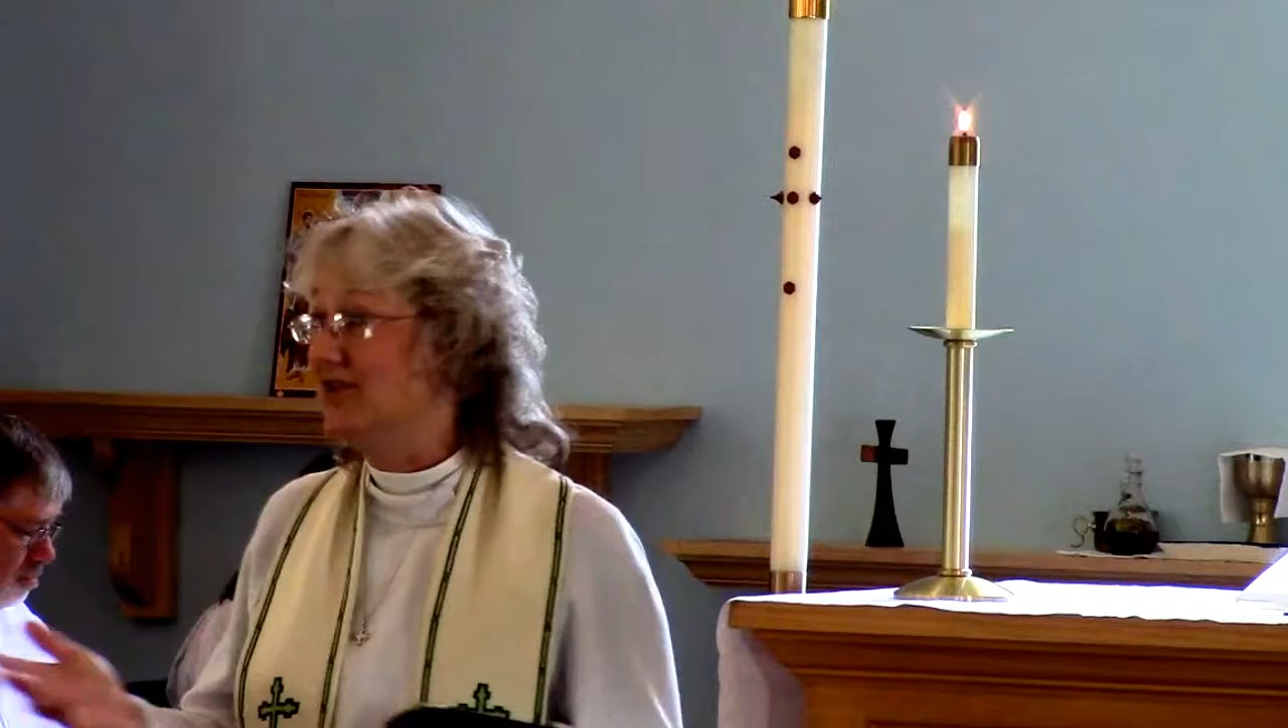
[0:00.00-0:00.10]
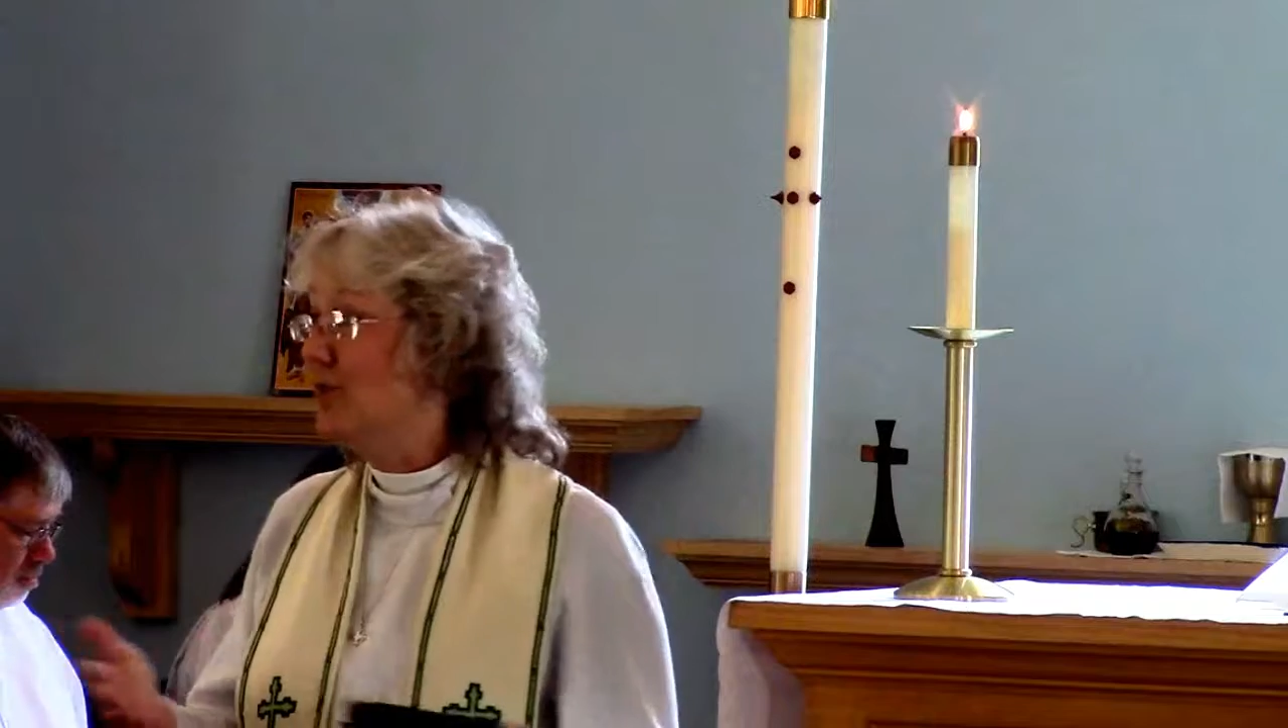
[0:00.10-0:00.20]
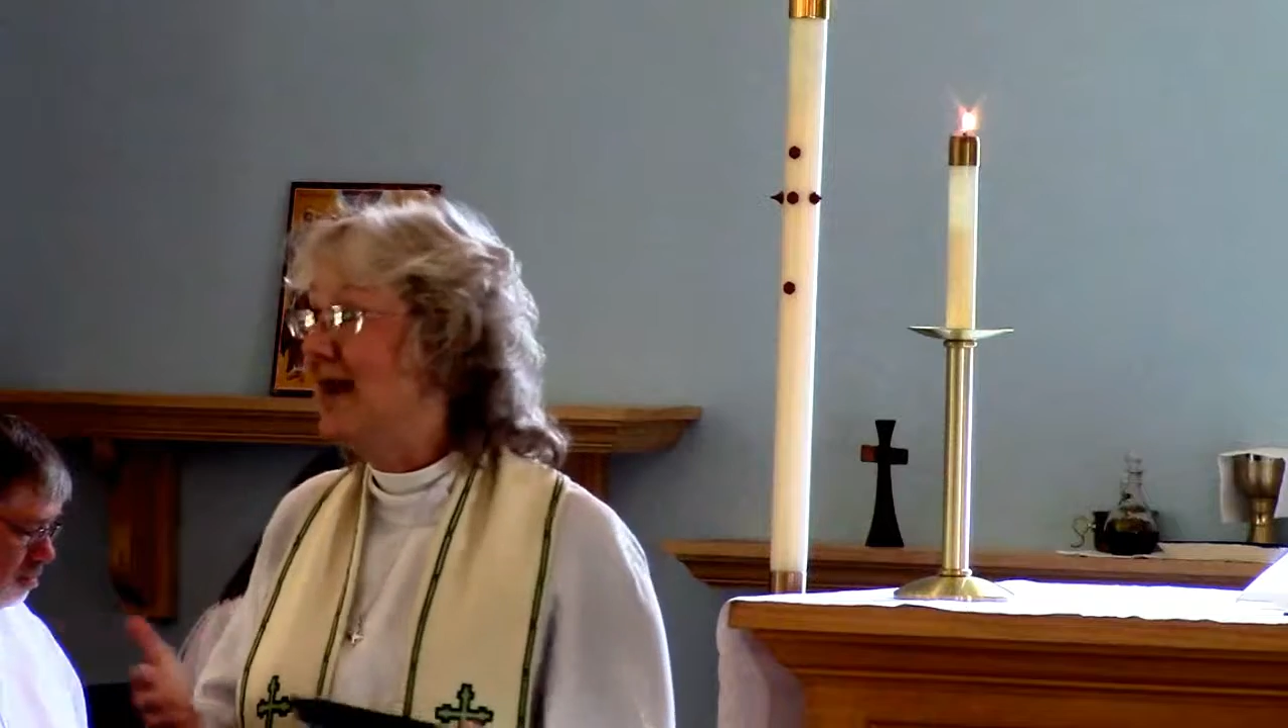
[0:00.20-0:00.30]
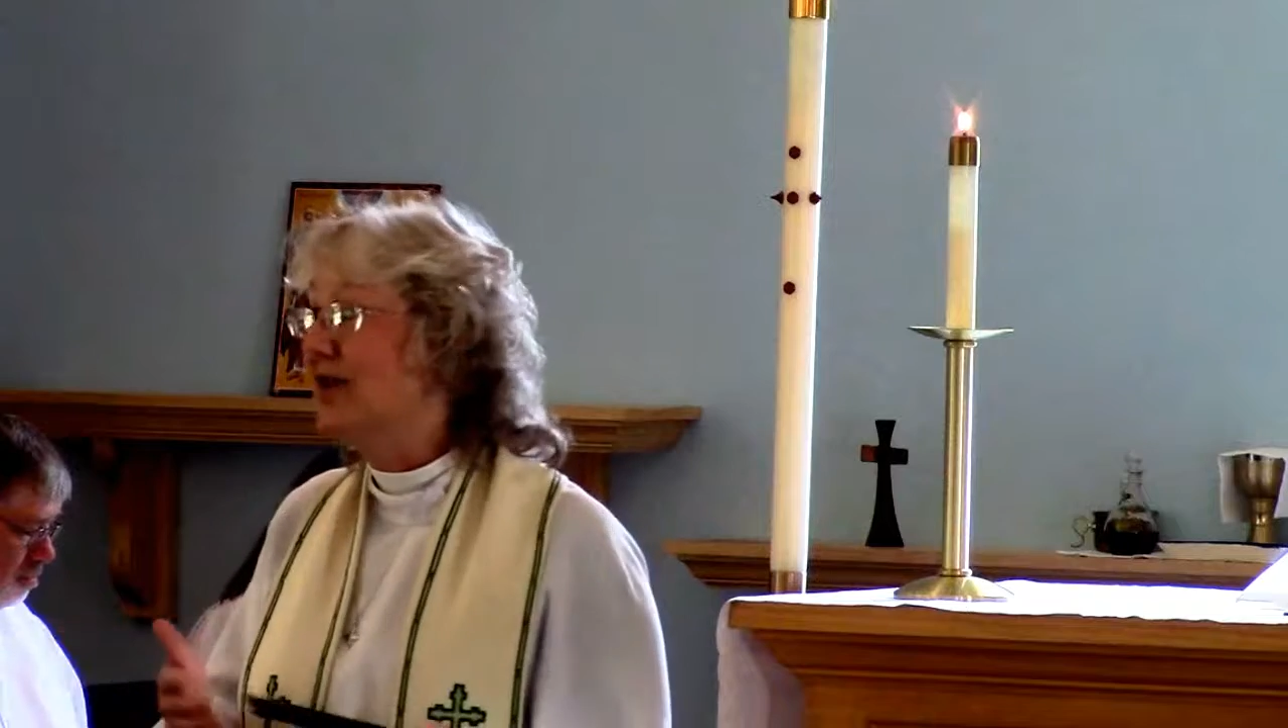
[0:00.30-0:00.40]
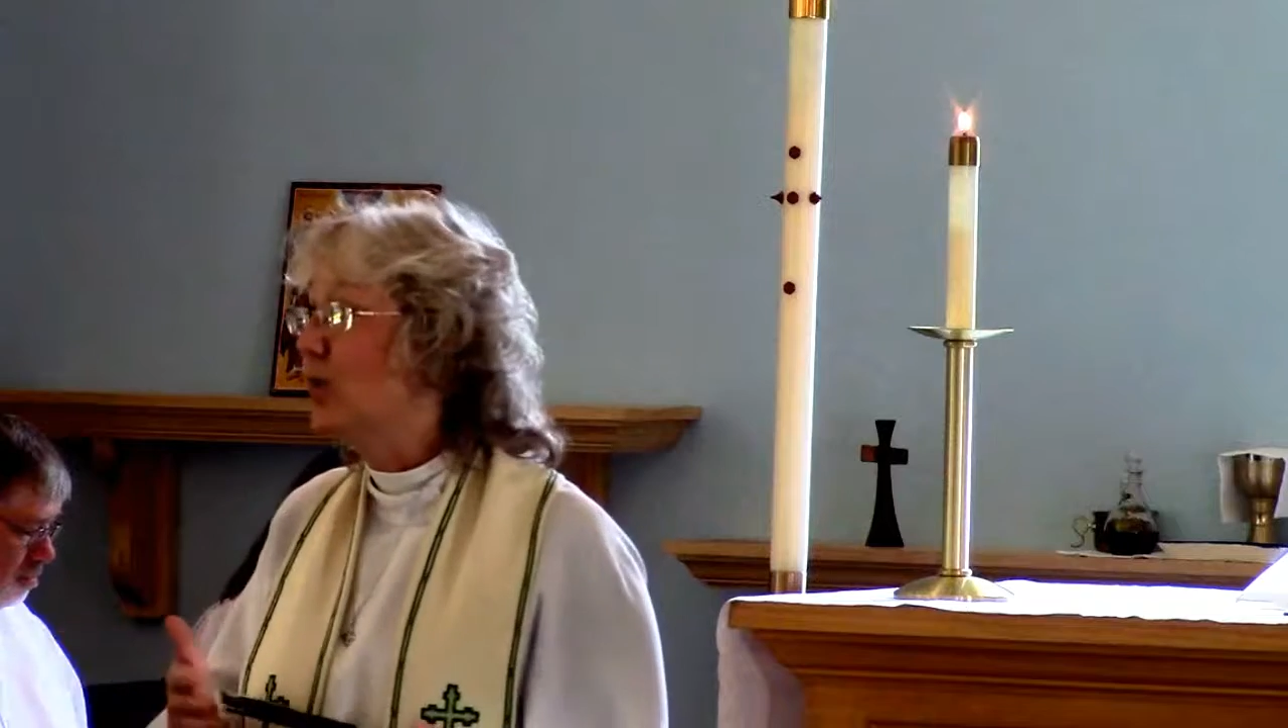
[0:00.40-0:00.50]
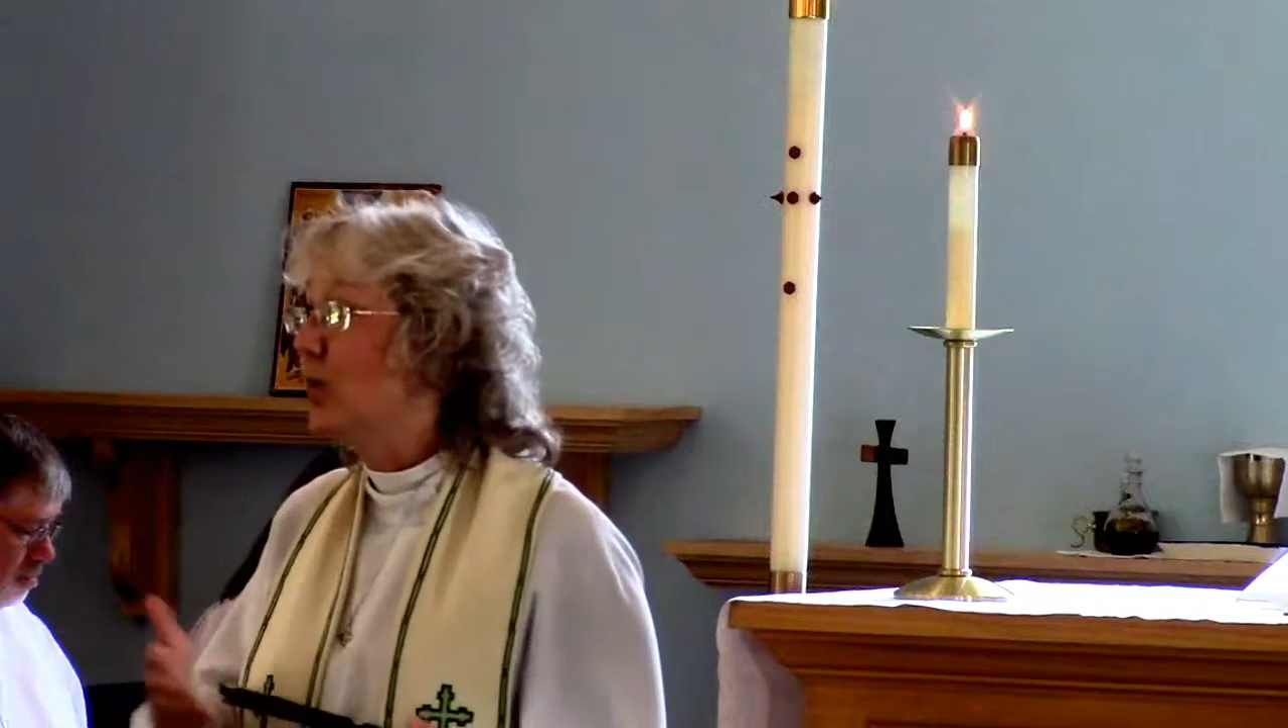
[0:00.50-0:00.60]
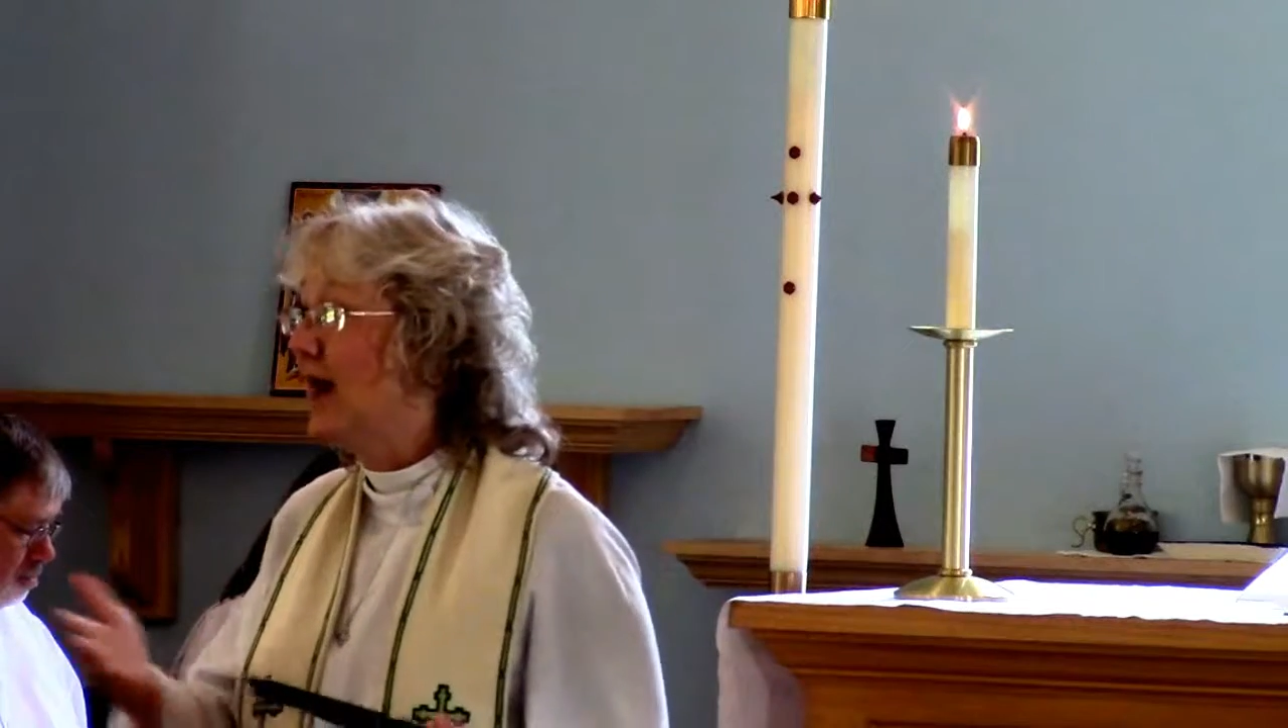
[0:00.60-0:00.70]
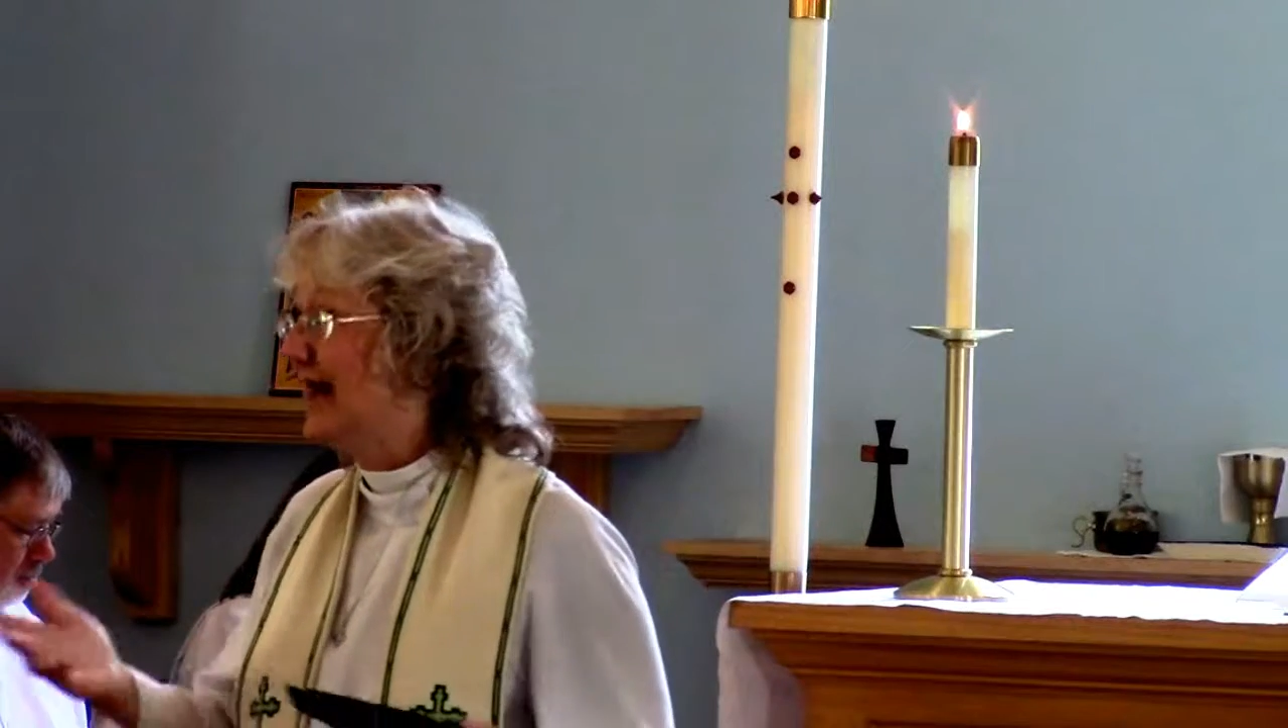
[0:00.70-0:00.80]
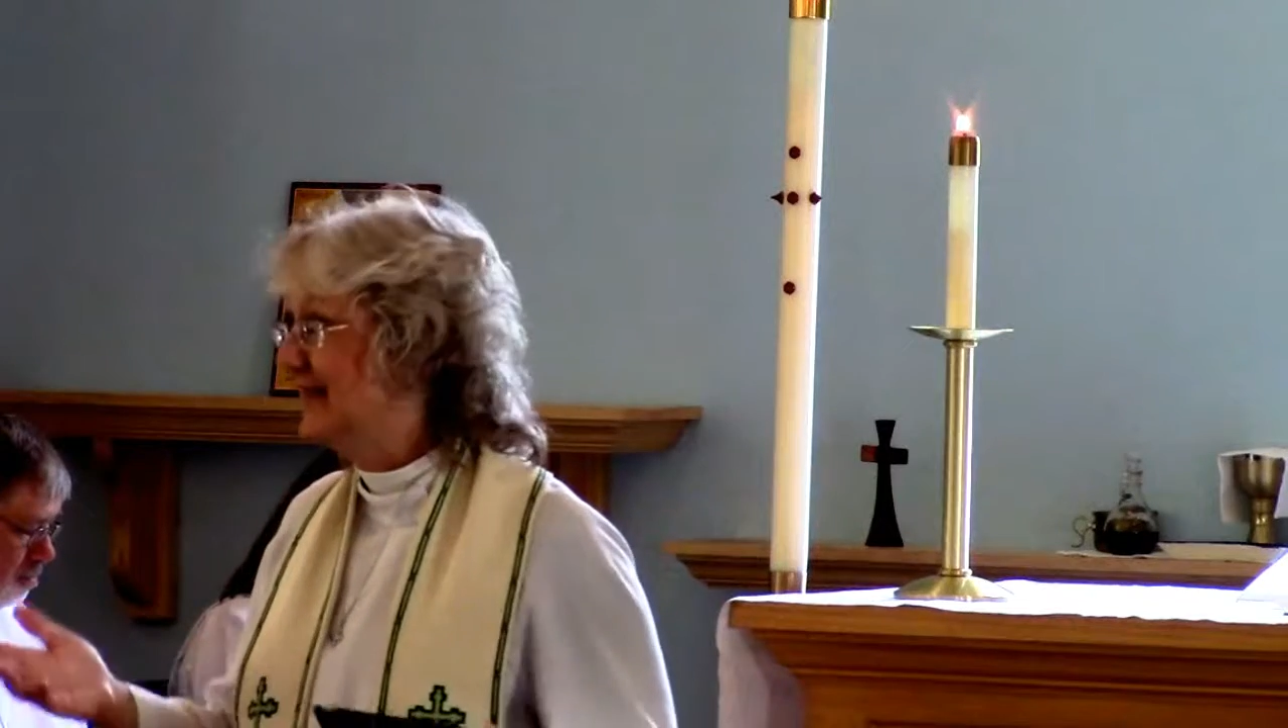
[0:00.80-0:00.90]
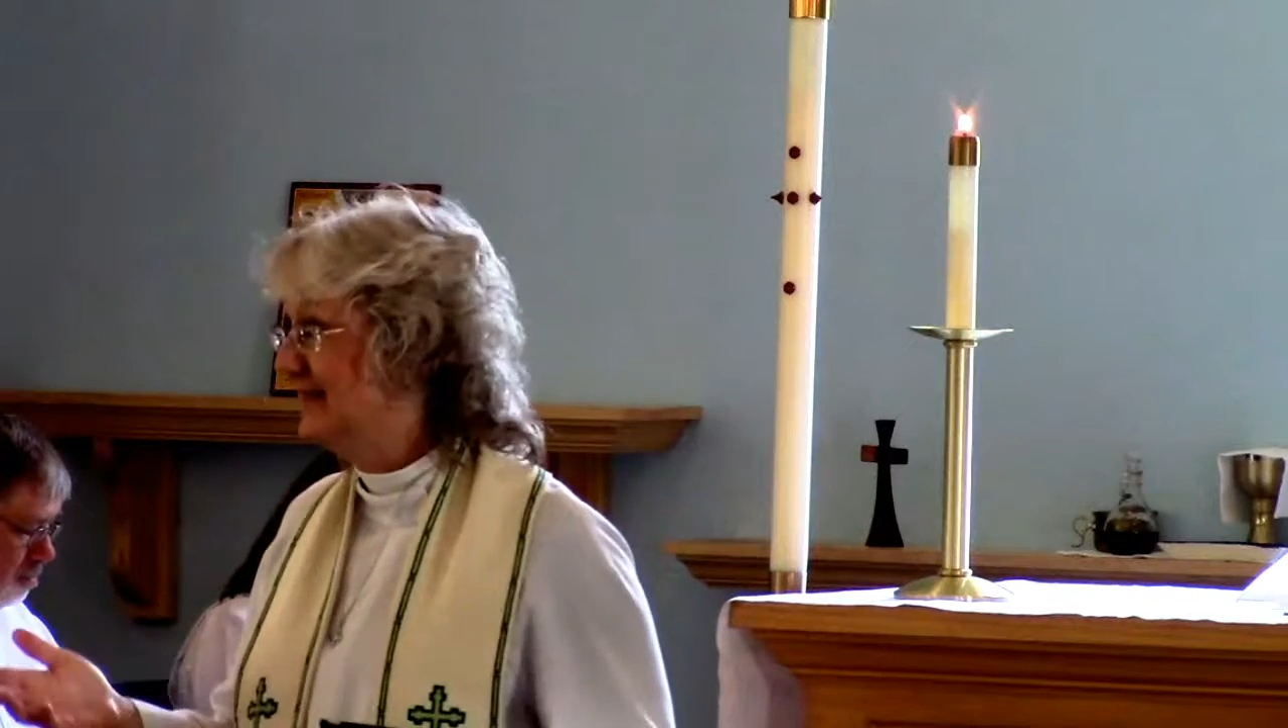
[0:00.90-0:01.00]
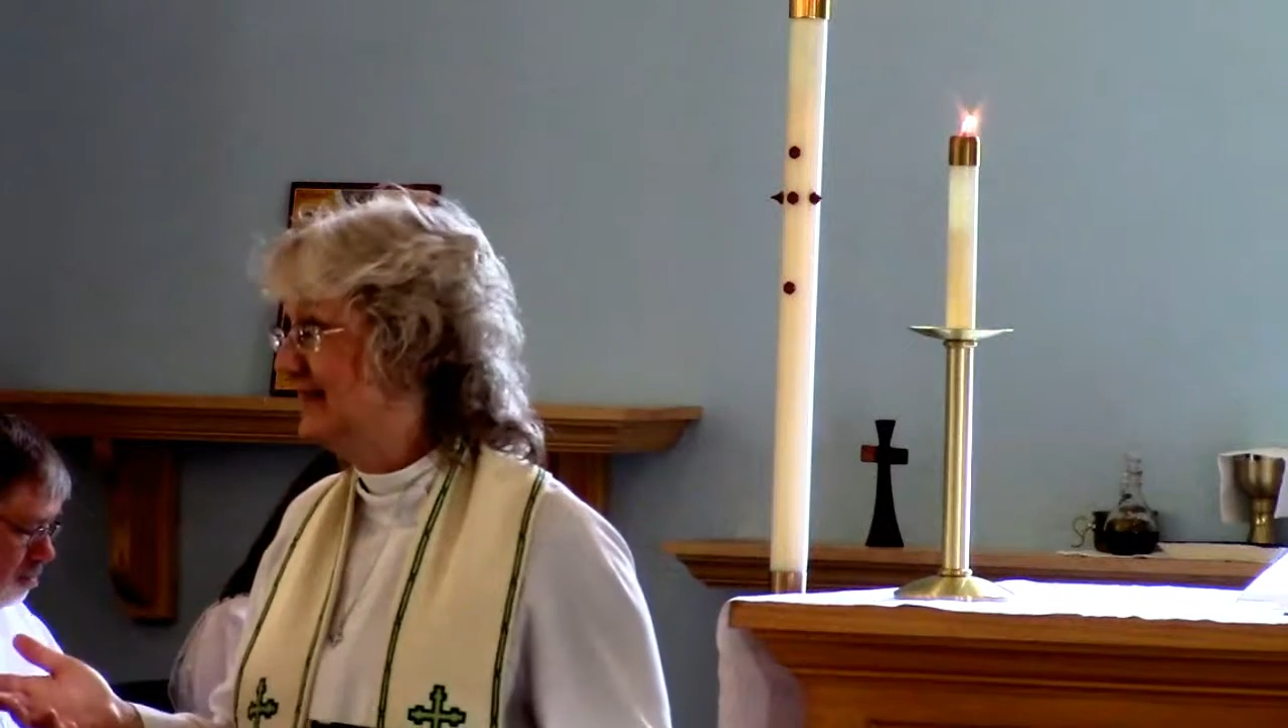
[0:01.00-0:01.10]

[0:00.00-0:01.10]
no matter what,